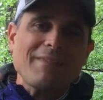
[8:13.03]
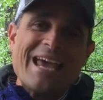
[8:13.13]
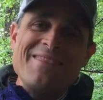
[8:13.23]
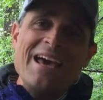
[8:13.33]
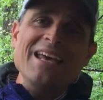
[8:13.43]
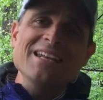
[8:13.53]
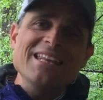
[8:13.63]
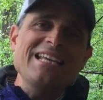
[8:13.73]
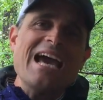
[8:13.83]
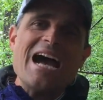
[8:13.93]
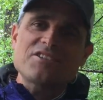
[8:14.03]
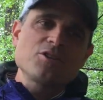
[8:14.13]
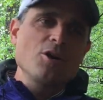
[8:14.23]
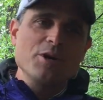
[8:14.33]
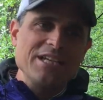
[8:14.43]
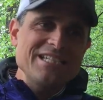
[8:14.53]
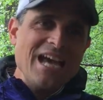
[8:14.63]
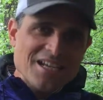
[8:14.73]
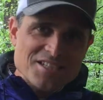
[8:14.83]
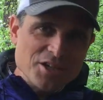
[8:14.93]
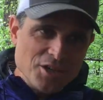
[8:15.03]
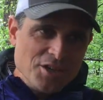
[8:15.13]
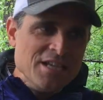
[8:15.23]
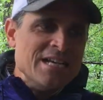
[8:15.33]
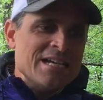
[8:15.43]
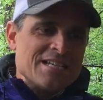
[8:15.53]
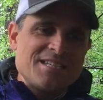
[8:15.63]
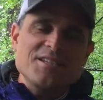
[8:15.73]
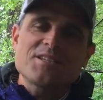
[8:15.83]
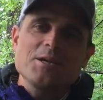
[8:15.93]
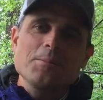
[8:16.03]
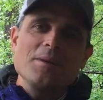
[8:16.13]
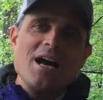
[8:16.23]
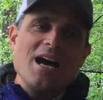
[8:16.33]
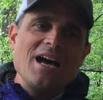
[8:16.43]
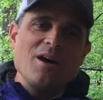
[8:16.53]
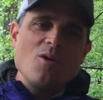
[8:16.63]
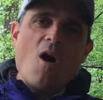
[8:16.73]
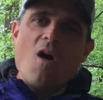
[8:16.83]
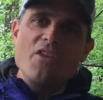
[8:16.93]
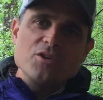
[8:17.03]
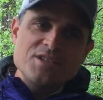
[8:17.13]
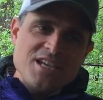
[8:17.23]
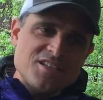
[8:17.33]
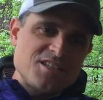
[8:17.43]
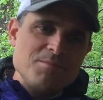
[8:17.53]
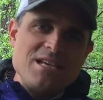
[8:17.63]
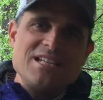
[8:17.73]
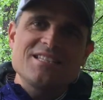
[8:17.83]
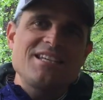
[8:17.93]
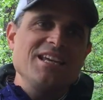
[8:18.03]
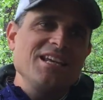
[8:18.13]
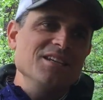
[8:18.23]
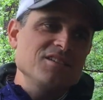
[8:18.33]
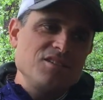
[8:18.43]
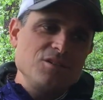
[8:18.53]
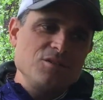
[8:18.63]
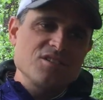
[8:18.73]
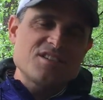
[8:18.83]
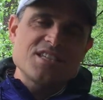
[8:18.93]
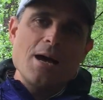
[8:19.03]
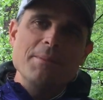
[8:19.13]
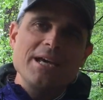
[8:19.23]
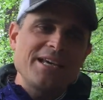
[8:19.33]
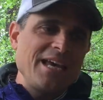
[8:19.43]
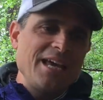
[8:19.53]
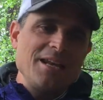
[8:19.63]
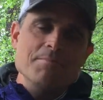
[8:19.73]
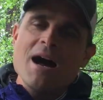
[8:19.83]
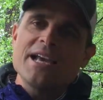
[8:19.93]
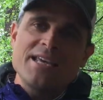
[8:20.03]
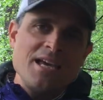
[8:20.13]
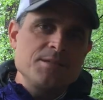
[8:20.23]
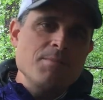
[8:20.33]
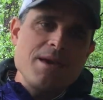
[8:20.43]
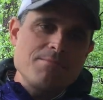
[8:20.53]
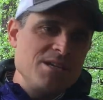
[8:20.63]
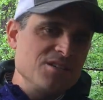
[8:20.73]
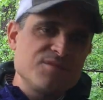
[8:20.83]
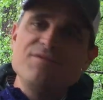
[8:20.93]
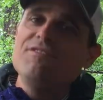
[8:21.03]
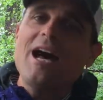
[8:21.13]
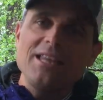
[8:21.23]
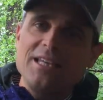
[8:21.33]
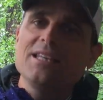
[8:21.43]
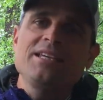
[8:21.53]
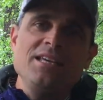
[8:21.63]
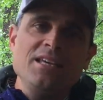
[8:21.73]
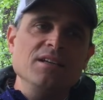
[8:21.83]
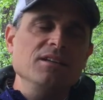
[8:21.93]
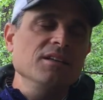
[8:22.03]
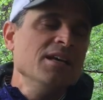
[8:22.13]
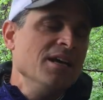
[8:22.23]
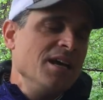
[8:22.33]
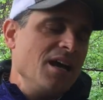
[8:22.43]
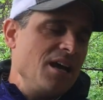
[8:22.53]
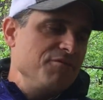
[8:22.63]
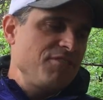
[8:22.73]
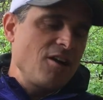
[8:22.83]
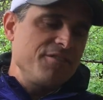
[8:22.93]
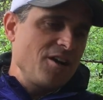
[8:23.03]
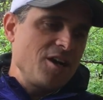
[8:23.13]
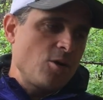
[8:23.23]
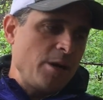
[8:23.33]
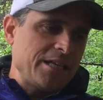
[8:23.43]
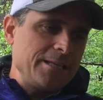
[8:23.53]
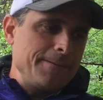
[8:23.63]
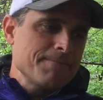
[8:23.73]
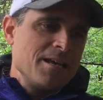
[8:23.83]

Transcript: And then the gastrointestinal system, all those histamines get into the stomach, and in my case make me just violently ill very, very quickly.